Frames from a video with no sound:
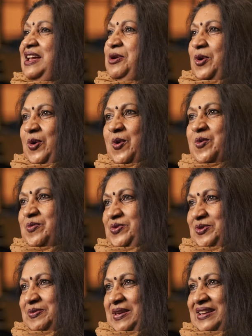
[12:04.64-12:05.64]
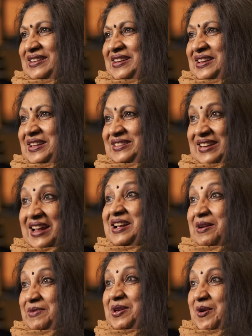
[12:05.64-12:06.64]
like home to me. It's like
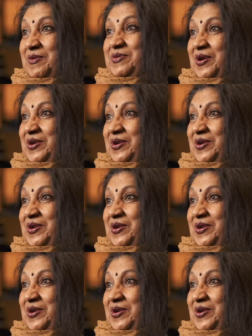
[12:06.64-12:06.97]
coming home,